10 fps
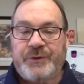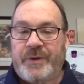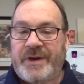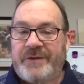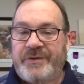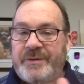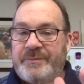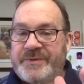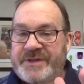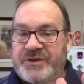whatever the
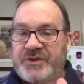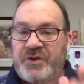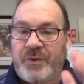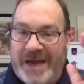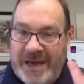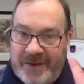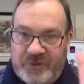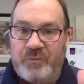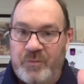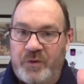position you have,
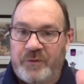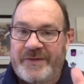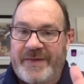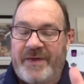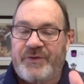you move to that